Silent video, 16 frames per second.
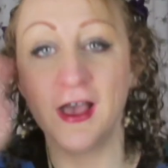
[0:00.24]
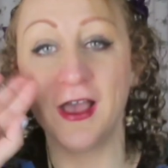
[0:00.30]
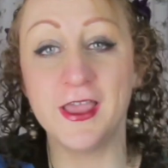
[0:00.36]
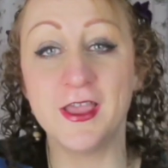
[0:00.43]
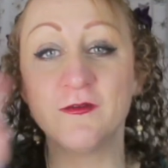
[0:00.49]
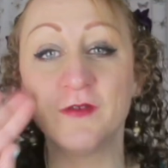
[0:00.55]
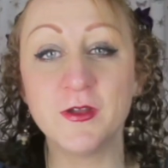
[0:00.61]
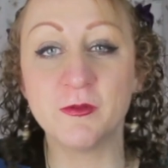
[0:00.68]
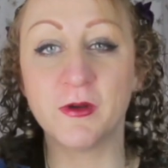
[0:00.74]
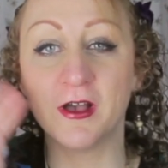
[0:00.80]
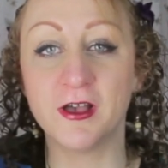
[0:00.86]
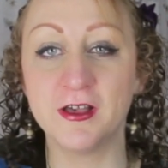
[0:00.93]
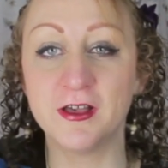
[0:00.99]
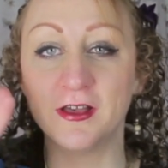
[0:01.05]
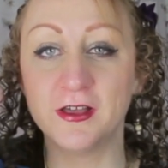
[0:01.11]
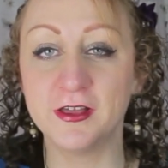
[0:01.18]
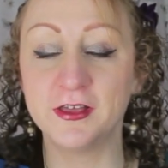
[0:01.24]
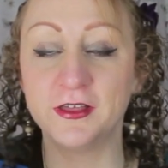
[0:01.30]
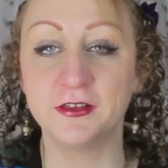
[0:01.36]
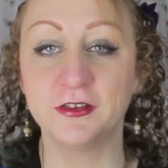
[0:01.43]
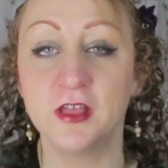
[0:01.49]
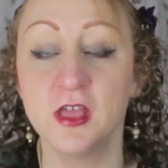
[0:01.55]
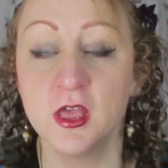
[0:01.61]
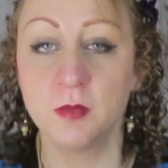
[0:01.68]
Hi
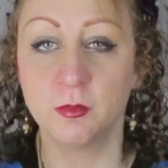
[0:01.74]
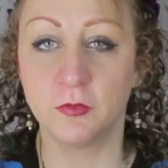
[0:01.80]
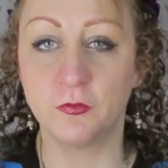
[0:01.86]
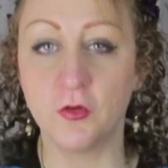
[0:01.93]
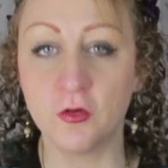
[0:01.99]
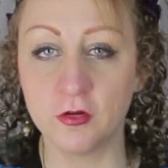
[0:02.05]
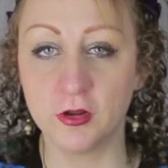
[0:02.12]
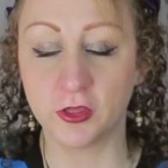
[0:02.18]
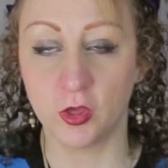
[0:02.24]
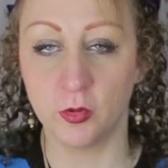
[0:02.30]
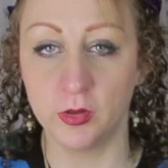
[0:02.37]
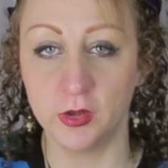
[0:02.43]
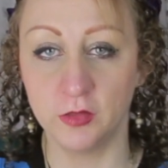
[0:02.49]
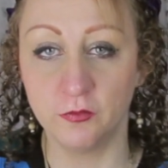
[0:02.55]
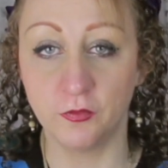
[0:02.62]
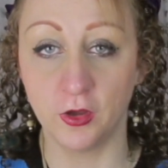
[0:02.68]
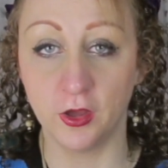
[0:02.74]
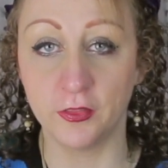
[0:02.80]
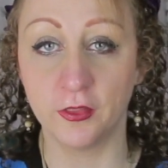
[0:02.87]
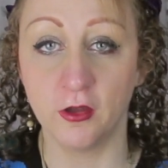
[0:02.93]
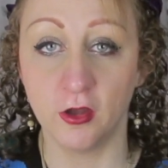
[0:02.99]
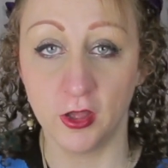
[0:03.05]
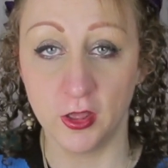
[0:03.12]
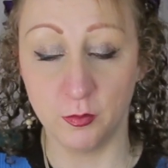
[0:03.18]
everyone! Before I go any
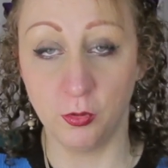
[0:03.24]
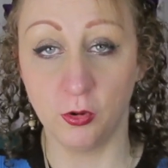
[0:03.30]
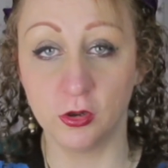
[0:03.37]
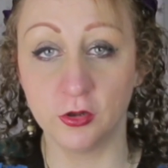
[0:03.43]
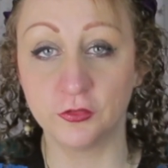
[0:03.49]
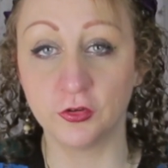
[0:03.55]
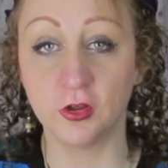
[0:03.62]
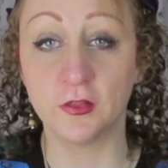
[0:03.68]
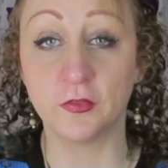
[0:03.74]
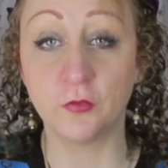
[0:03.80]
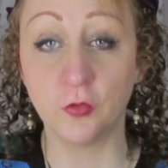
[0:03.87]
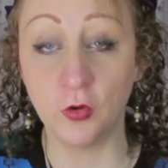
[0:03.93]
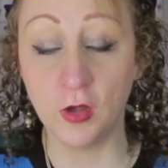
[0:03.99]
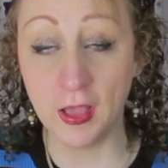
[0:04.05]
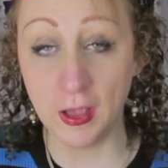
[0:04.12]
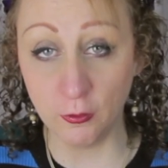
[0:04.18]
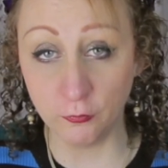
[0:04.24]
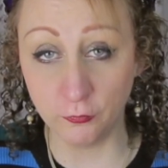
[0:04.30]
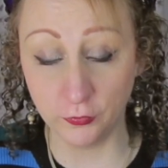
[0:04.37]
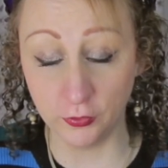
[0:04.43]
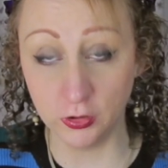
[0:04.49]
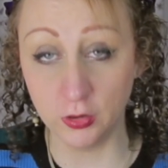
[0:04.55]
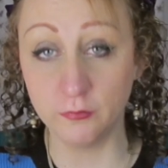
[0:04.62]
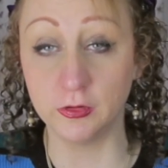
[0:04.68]
further, I apologise for how
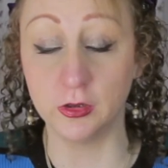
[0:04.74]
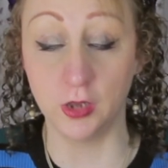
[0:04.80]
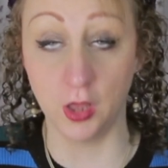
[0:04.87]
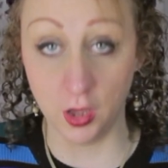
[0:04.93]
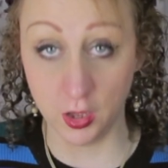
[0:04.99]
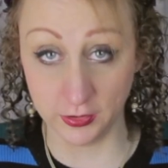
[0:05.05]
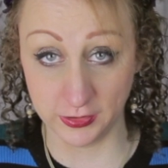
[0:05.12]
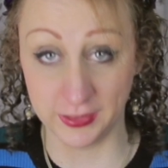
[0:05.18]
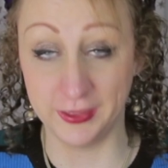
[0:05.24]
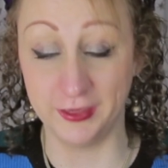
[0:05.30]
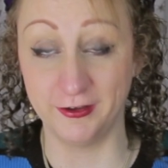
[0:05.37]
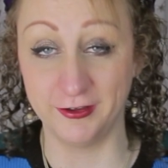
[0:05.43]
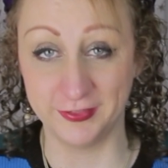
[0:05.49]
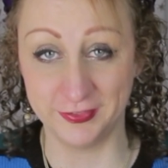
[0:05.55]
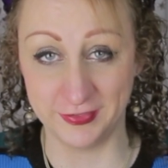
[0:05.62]
full of lurgy I